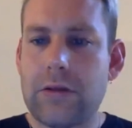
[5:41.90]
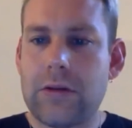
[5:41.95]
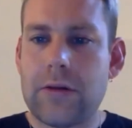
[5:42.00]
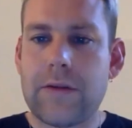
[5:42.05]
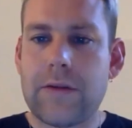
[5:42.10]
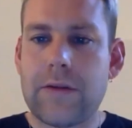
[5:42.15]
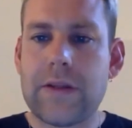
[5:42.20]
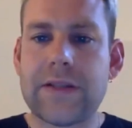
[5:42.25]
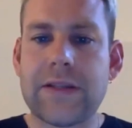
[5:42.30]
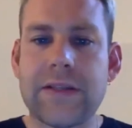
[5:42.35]

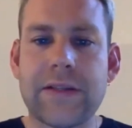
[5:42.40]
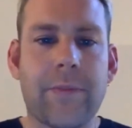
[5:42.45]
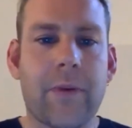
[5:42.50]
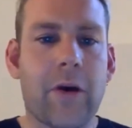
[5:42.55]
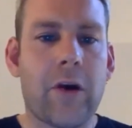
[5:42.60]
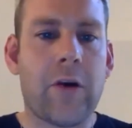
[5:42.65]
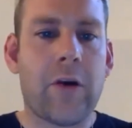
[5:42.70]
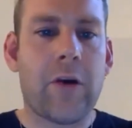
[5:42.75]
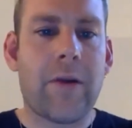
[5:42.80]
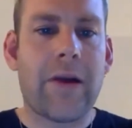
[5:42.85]
This is a
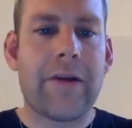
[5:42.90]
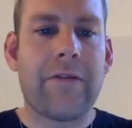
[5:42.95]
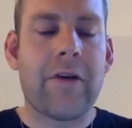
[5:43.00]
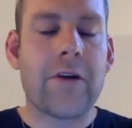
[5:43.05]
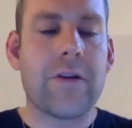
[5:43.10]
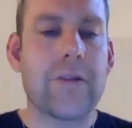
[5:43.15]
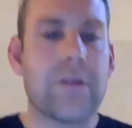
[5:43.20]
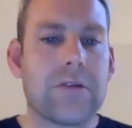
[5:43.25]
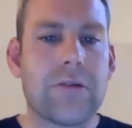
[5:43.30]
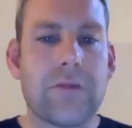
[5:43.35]
poem I
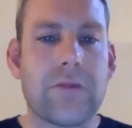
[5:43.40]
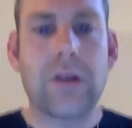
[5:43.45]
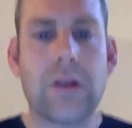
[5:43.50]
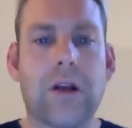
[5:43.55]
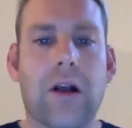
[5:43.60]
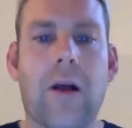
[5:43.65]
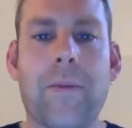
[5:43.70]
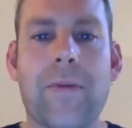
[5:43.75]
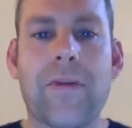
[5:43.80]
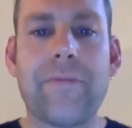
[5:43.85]
wrote
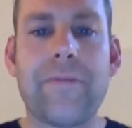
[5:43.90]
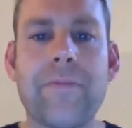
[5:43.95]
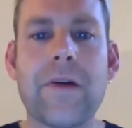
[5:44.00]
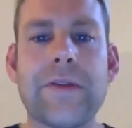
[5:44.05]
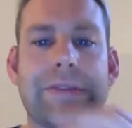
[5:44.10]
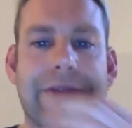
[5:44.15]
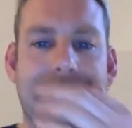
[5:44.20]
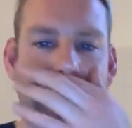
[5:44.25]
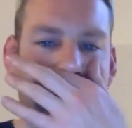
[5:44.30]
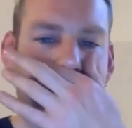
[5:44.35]
a couple of
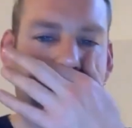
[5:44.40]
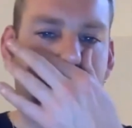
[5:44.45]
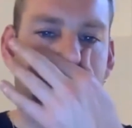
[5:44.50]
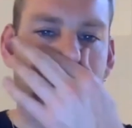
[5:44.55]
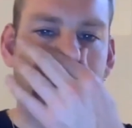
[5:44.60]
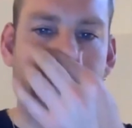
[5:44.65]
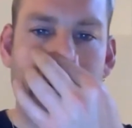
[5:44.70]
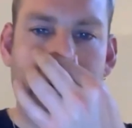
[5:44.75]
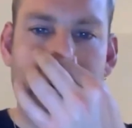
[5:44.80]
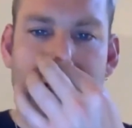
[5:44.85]
months
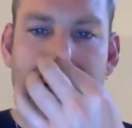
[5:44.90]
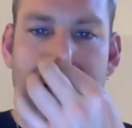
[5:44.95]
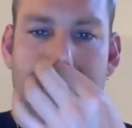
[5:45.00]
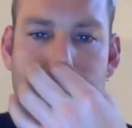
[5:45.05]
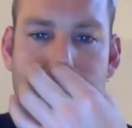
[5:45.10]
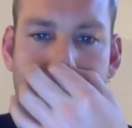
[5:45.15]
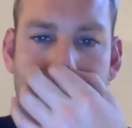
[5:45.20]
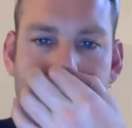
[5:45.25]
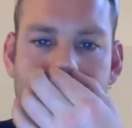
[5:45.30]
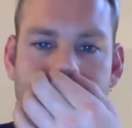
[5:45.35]
ago
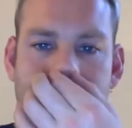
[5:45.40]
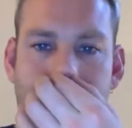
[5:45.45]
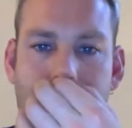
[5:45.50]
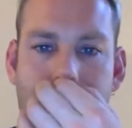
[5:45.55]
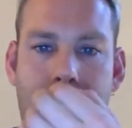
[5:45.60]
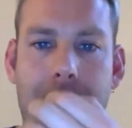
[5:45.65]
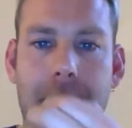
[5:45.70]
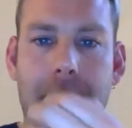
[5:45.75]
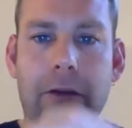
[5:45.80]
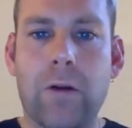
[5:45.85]

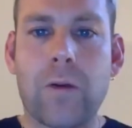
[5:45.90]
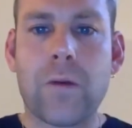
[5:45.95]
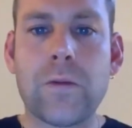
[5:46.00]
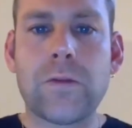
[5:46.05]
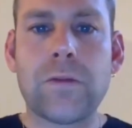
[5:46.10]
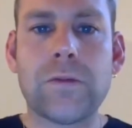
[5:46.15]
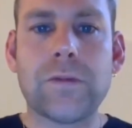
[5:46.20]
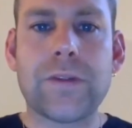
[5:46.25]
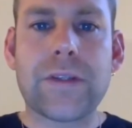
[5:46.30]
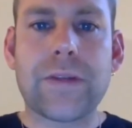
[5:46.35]

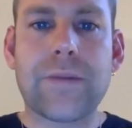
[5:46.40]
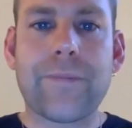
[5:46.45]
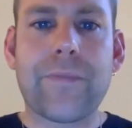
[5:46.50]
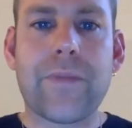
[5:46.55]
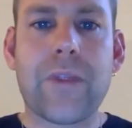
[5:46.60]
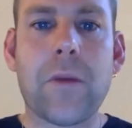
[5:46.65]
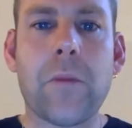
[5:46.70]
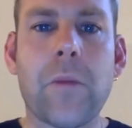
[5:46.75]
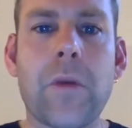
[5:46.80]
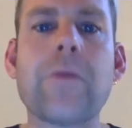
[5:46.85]
called
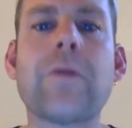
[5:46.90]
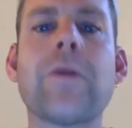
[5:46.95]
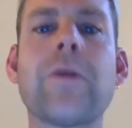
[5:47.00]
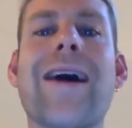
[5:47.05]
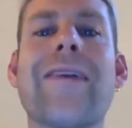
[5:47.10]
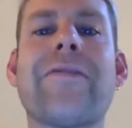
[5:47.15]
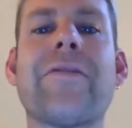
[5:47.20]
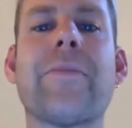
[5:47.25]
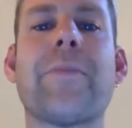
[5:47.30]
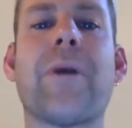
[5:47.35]
We Will
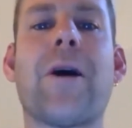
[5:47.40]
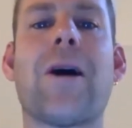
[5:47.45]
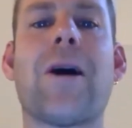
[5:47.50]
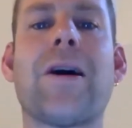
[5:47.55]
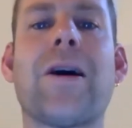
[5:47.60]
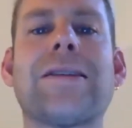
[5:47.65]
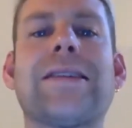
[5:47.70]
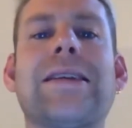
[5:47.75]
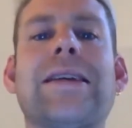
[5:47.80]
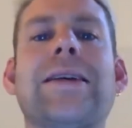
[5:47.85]
Have a
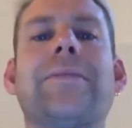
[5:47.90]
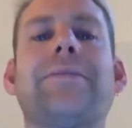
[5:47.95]
Party.